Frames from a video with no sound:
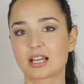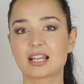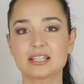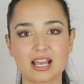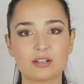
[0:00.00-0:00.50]

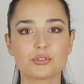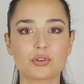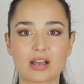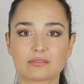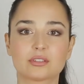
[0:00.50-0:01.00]
And now you
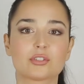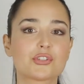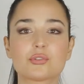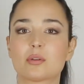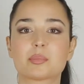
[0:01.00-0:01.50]
have
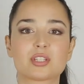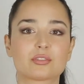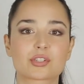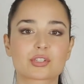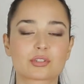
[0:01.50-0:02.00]
two
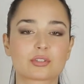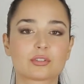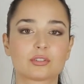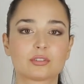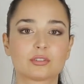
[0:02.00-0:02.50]
options
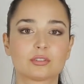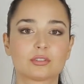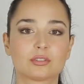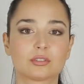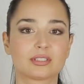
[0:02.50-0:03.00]

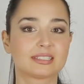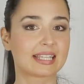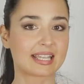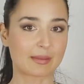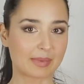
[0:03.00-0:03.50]

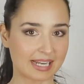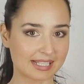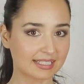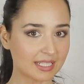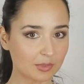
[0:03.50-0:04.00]
take a
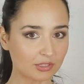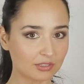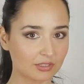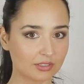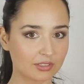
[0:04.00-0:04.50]
paracetamol
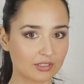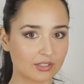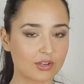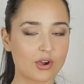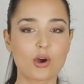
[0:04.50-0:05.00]

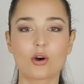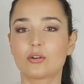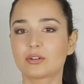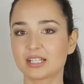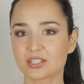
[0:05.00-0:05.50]

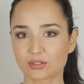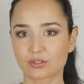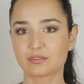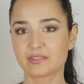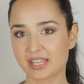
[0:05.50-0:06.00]
or
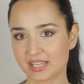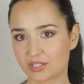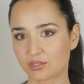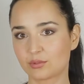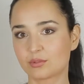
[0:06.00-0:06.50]
resolve the
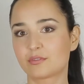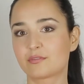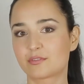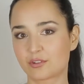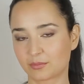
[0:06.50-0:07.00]
issue
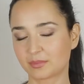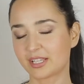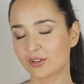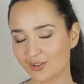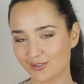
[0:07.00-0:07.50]
from
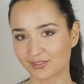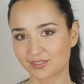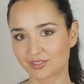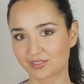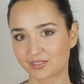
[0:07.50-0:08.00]
the core.
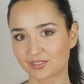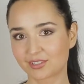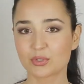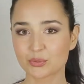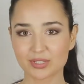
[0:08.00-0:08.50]

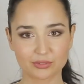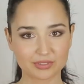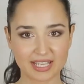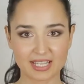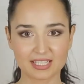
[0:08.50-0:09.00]
Which one to
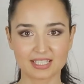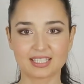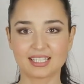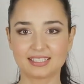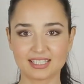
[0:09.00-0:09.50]
take?
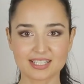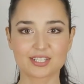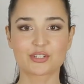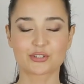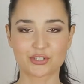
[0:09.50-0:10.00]
It is
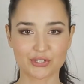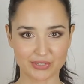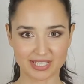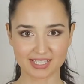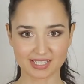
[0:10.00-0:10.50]
your
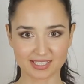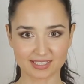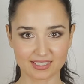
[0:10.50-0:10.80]
choice.